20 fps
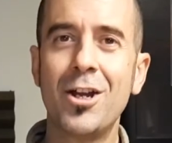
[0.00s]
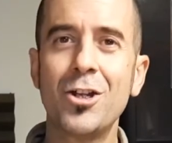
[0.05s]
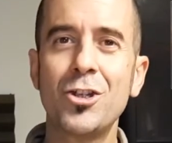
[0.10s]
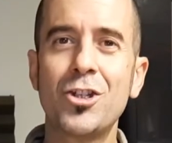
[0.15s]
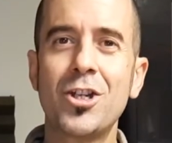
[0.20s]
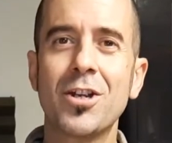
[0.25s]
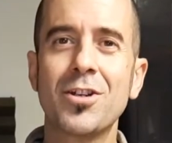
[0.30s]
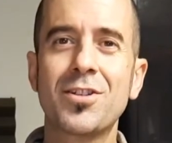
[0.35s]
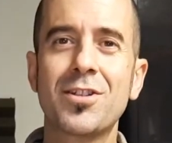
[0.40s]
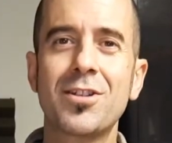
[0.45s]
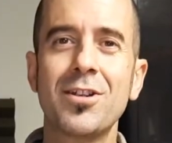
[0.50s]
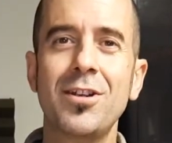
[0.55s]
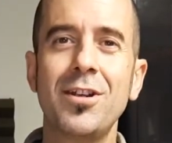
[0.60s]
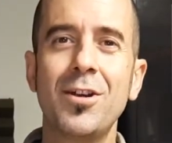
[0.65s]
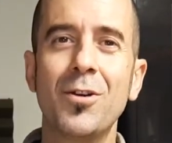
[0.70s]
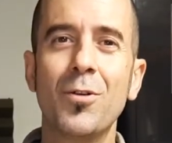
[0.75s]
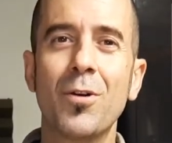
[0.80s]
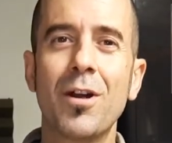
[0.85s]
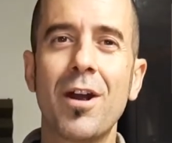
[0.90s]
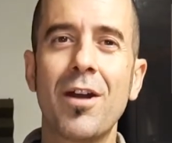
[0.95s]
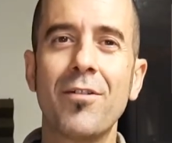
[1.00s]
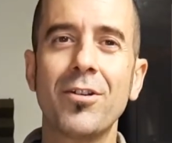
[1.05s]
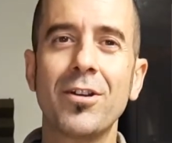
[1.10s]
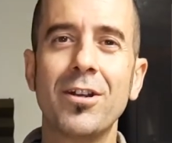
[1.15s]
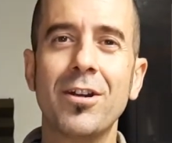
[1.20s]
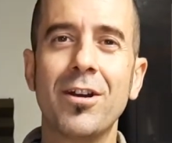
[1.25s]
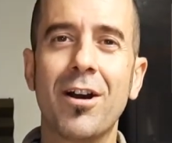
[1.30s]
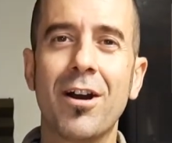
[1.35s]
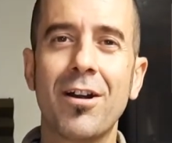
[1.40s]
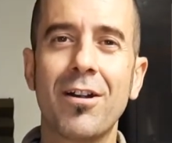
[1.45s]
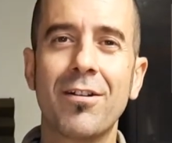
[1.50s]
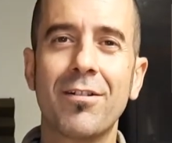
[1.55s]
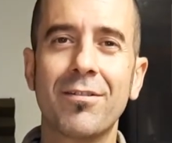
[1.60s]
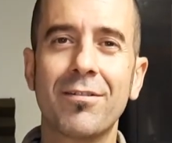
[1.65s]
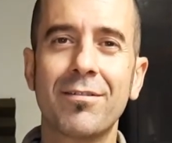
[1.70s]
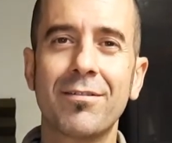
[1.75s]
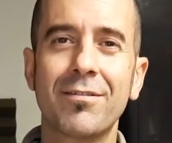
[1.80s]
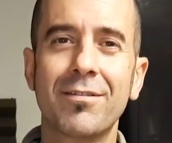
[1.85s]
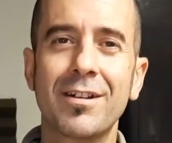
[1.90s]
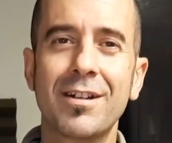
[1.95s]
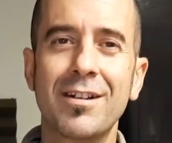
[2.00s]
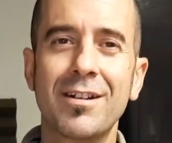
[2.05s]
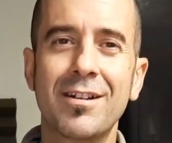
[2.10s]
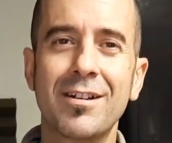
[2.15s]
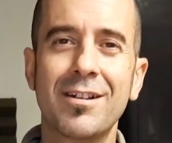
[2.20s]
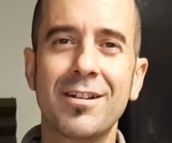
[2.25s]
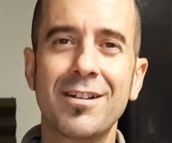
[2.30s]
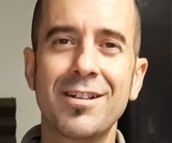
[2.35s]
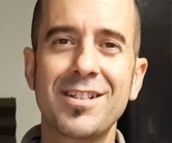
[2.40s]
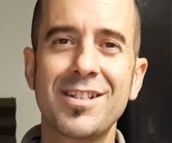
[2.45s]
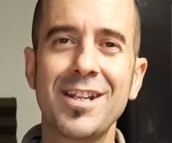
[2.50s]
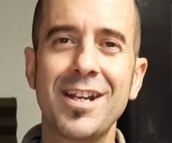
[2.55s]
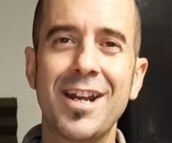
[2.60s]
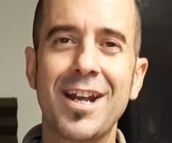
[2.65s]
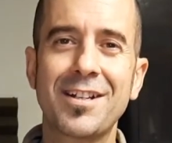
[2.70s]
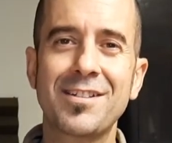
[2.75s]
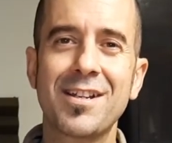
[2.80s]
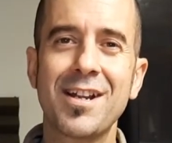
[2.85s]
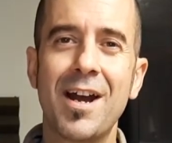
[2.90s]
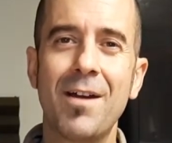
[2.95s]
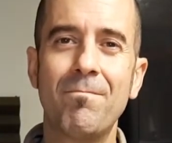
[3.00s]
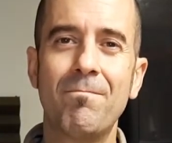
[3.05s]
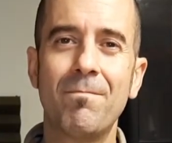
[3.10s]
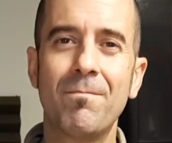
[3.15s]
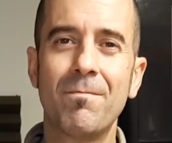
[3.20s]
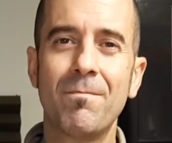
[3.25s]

Cheers to you wherever you are. See you next time.